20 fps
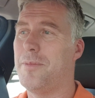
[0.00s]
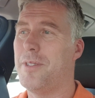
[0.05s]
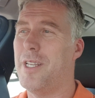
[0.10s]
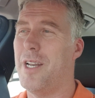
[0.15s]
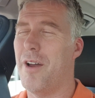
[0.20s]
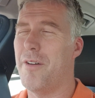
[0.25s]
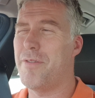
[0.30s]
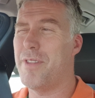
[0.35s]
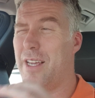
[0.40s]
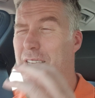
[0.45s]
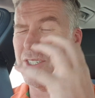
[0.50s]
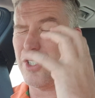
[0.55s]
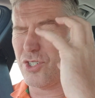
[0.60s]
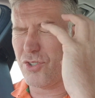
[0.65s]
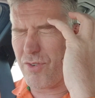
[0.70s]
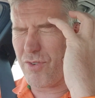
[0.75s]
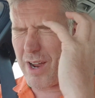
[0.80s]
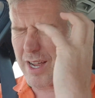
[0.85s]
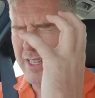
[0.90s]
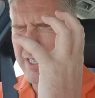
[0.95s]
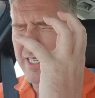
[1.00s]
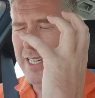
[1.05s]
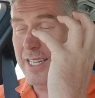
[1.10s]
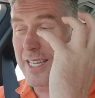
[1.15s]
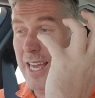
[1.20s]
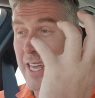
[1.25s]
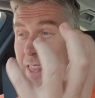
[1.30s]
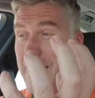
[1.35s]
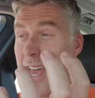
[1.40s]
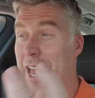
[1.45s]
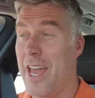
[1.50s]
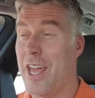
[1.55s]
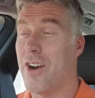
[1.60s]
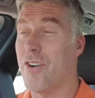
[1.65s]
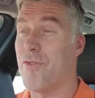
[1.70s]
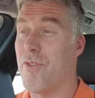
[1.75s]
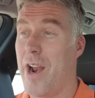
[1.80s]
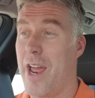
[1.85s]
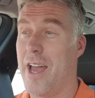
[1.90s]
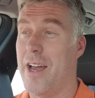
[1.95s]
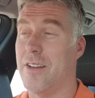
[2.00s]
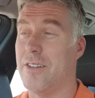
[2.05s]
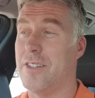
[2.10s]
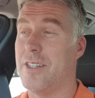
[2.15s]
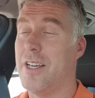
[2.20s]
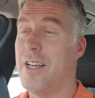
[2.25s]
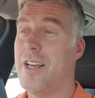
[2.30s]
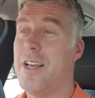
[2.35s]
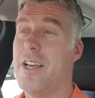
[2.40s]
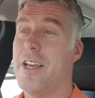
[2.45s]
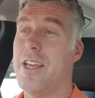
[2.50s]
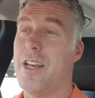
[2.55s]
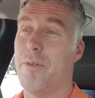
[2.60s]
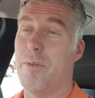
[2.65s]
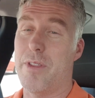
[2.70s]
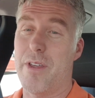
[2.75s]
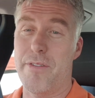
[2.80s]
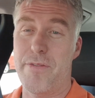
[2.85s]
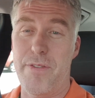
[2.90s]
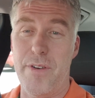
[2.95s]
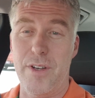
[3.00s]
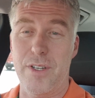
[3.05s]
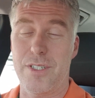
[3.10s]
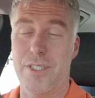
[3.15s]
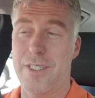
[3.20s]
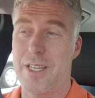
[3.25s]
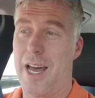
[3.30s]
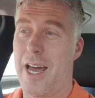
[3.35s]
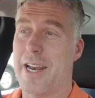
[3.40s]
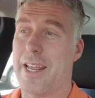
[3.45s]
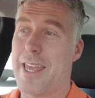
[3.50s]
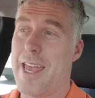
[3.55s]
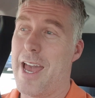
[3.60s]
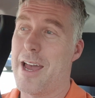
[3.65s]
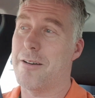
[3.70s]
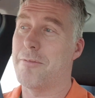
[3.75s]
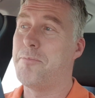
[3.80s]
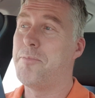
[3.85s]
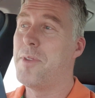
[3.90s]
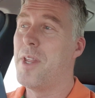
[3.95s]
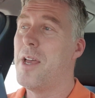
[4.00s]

If they're struggling to get their head around, when they're first starting out.